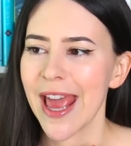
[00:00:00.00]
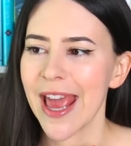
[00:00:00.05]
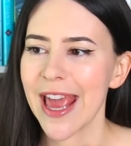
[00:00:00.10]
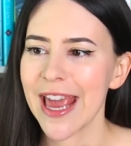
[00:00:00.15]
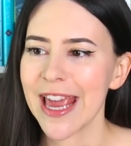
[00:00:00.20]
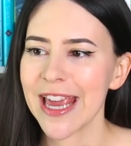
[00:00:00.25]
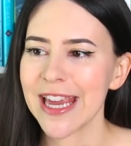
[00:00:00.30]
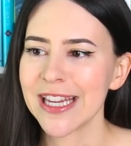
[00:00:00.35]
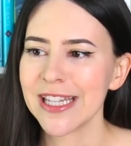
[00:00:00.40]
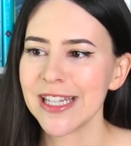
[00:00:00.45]

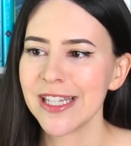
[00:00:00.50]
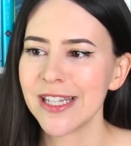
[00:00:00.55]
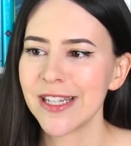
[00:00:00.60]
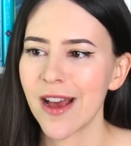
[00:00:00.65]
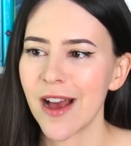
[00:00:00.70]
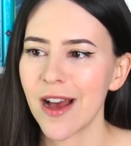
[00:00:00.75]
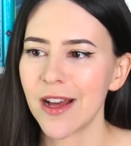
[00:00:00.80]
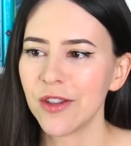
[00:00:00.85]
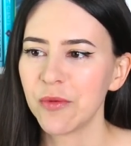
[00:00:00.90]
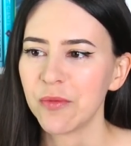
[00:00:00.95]
And
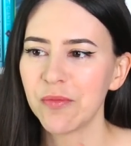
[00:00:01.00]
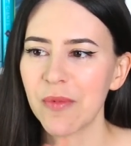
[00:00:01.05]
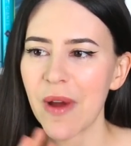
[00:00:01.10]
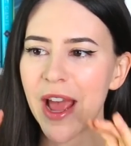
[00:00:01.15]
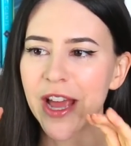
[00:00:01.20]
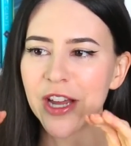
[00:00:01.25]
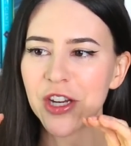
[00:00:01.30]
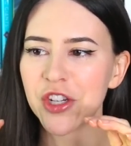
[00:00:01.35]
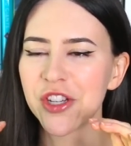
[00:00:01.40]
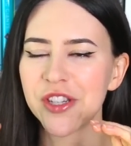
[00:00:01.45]
uh,
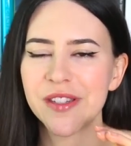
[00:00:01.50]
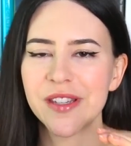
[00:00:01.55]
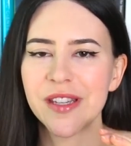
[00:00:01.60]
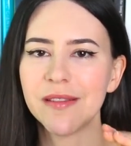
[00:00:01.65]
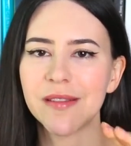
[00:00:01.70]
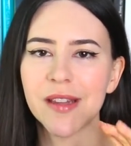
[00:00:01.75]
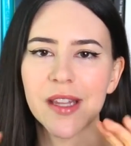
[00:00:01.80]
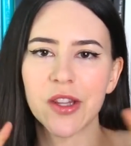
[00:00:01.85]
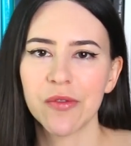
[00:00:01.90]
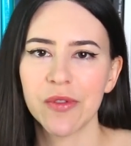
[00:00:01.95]
I had just
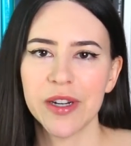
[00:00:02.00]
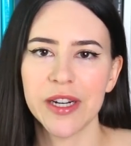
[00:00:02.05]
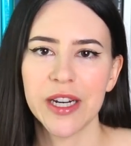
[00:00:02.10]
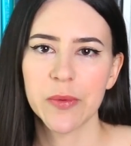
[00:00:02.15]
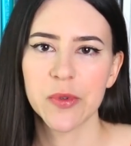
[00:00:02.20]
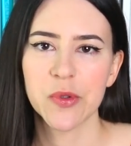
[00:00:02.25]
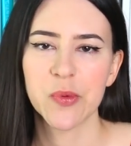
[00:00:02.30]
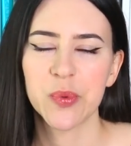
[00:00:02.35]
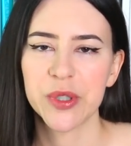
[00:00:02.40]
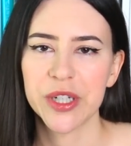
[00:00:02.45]
seen that the
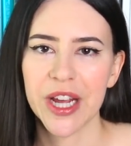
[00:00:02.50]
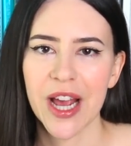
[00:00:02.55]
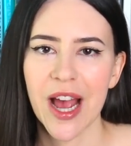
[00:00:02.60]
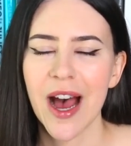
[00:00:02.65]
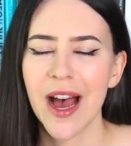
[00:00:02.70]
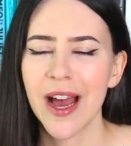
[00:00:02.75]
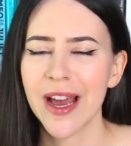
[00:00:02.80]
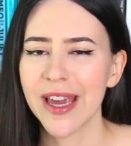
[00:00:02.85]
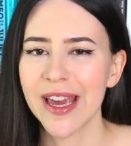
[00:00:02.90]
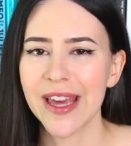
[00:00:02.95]
rating was pretty
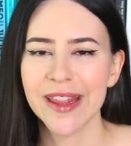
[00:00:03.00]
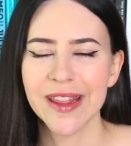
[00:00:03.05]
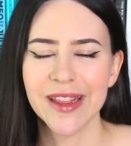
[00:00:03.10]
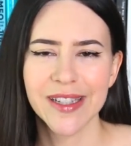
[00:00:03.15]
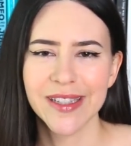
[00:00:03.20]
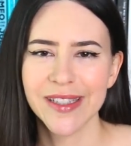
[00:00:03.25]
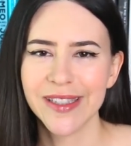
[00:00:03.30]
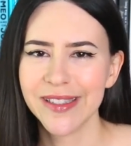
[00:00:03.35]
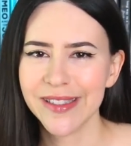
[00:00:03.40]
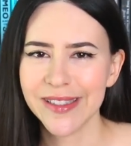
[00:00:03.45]
high.
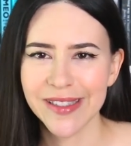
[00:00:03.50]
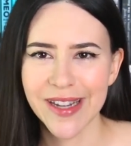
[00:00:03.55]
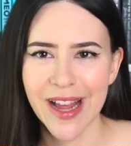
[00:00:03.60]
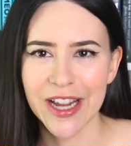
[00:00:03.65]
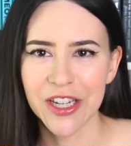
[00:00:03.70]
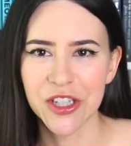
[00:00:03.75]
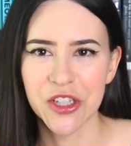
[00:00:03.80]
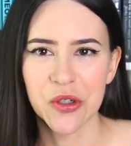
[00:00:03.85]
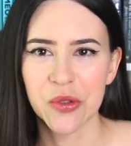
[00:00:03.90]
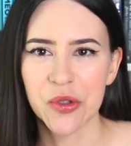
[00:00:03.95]
And
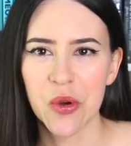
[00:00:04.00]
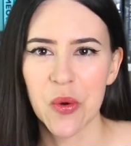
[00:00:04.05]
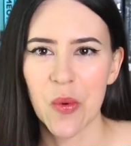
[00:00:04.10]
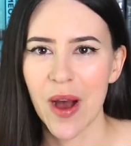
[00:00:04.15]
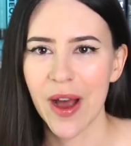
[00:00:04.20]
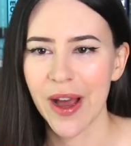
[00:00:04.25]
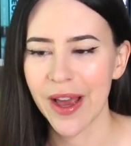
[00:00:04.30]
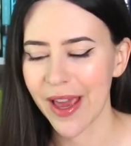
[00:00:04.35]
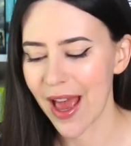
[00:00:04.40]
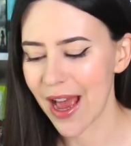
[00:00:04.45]
I don't know
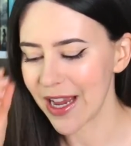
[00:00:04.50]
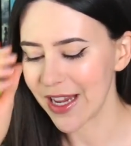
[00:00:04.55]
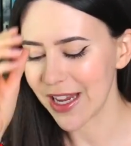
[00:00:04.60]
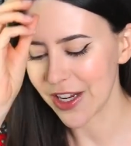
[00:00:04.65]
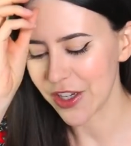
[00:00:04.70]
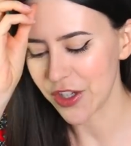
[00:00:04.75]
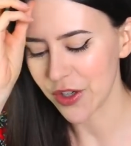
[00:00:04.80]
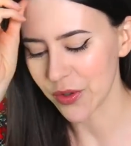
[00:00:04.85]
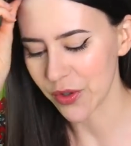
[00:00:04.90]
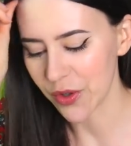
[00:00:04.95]
why. I,
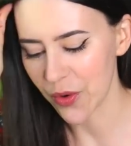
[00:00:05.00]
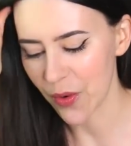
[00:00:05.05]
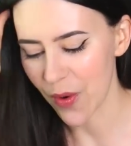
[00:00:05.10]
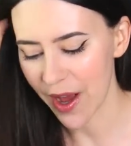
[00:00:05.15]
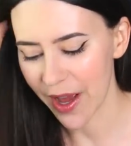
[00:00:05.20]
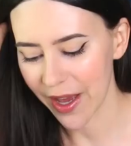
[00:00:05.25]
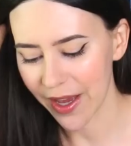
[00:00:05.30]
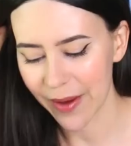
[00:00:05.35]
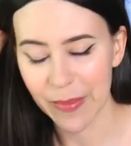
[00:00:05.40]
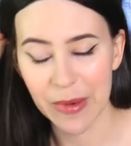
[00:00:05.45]
I don't know
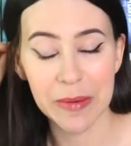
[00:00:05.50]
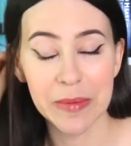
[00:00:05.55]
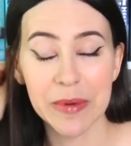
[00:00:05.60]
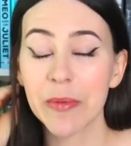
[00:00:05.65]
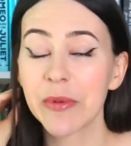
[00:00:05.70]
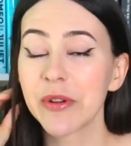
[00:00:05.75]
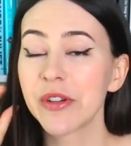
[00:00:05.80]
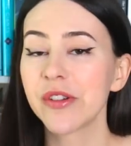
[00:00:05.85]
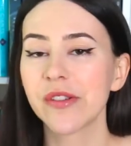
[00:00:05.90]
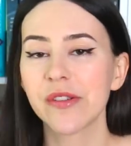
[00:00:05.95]
why. Maybe
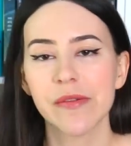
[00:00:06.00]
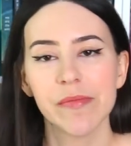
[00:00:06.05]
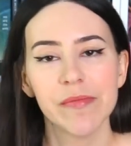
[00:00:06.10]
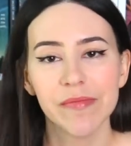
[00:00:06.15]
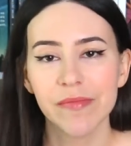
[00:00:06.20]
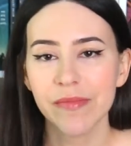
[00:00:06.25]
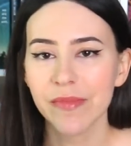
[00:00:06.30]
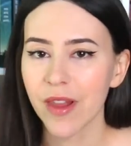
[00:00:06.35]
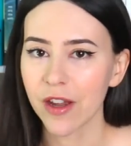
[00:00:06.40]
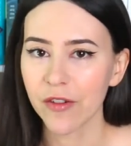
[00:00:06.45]
it was just...
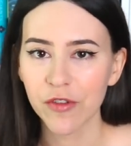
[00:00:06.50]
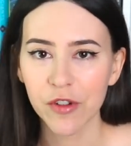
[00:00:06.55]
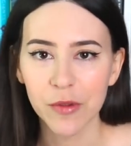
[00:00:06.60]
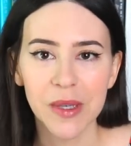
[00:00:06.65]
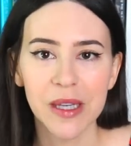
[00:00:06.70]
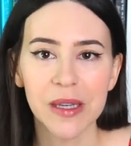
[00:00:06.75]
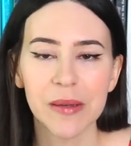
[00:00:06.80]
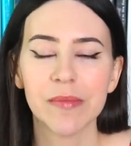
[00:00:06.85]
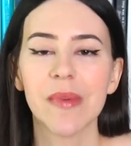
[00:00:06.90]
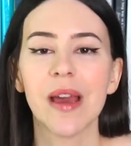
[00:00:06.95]
not for
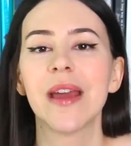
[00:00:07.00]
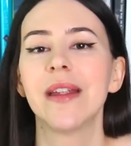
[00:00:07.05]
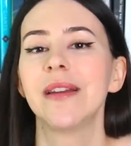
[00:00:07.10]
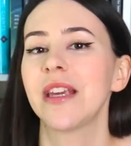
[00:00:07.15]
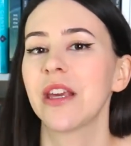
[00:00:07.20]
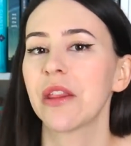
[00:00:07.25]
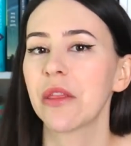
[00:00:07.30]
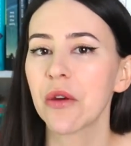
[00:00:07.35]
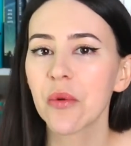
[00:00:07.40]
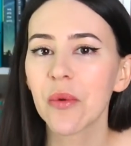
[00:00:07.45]
me, and
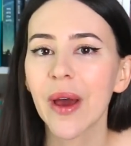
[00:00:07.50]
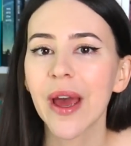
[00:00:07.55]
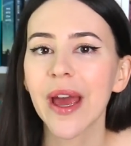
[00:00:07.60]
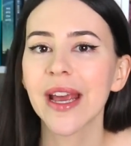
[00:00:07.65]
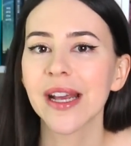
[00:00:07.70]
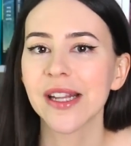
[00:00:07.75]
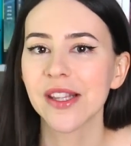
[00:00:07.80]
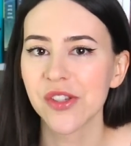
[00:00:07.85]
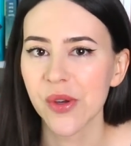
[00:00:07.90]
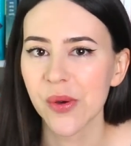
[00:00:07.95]
either
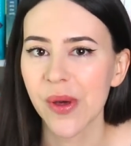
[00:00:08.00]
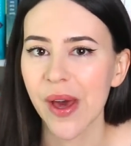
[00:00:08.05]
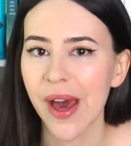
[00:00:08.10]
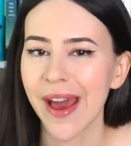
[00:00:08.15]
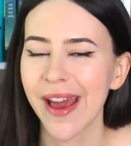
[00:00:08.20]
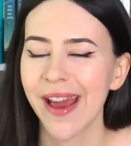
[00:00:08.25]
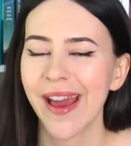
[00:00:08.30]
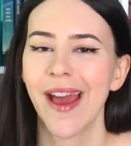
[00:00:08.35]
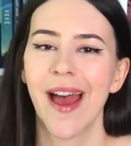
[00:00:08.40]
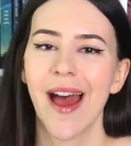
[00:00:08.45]
way, it's
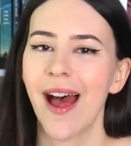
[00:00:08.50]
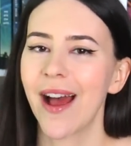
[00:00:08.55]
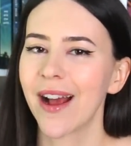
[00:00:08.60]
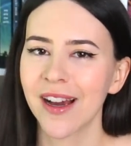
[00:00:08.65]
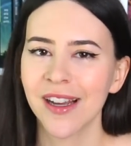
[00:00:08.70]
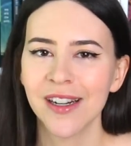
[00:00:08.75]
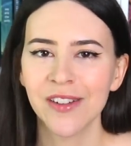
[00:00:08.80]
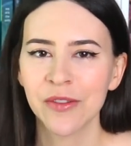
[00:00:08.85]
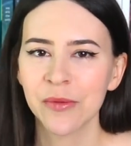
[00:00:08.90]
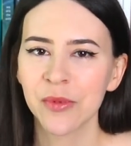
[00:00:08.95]
okay. I
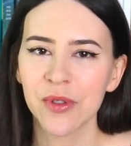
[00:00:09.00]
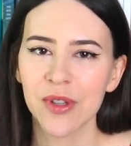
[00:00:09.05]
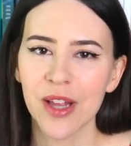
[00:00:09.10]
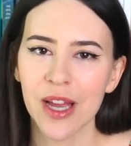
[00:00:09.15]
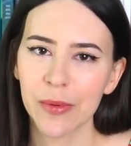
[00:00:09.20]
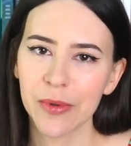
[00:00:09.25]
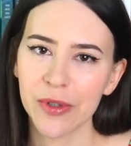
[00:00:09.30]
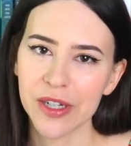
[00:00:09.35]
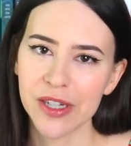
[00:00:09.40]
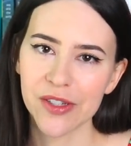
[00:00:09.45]
got it from the
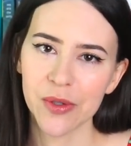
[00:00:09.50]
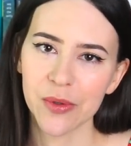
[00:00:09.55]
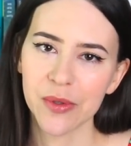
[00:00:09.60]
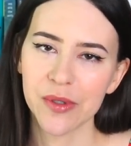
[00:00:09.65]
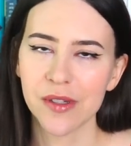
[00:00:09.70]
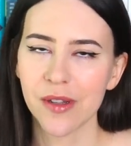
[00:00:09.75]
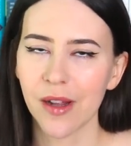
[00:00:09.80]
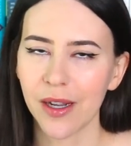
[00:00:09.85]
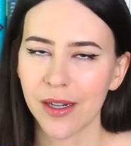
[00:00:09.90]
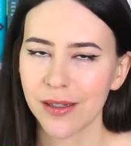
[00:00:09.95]
library, so
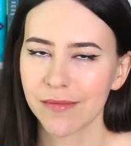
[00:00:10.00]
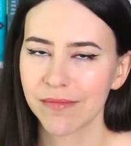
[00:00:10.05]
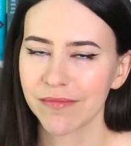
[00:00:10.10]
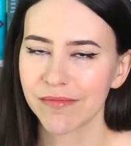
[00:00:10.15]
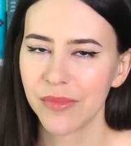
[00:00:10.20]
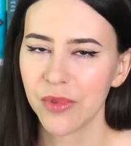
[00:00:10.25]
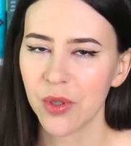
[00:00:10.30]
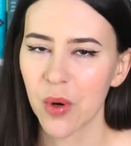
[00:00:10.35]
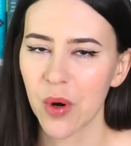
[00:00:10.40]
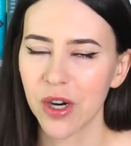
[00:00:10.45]
it's like
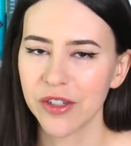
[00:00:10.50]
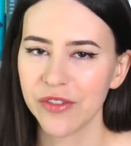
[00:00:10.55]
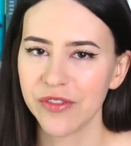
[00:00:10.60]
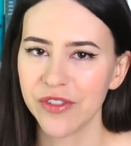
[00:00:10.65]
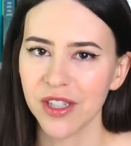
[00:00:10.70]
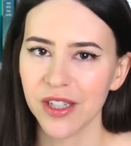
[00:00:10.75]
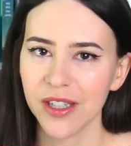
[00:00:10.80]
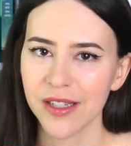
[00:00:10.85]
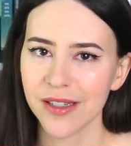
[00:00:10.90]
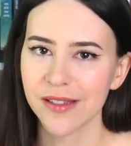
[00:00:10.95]
no hard
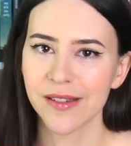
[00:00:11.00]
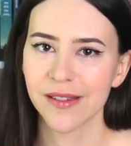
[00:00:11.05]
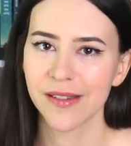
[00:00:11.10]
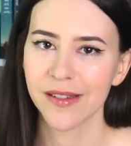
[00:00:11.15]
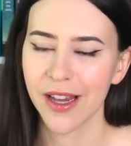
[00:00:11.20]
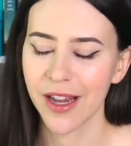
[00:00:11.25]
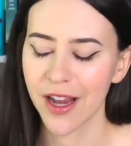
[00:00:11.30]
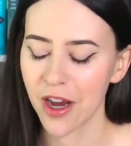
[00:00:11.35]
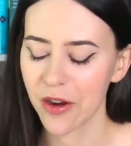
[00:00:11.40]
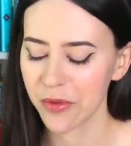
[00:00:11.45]
feelings.
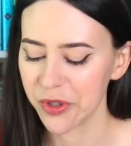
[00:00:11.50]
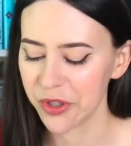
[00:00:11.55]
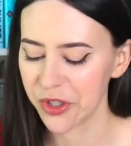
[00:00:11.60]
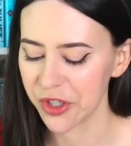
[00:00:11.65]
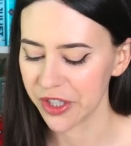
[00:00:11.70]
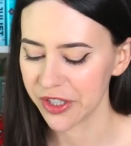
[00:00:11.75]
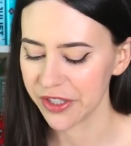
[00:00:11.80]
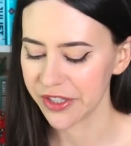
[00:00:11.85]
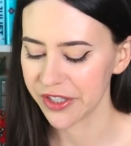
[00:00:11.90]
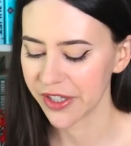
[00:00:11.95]
It got
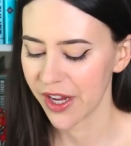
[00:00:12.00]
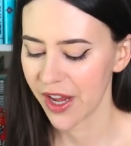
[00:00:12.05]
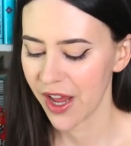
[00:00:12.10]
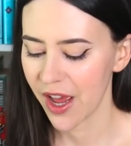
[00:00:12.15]
returned.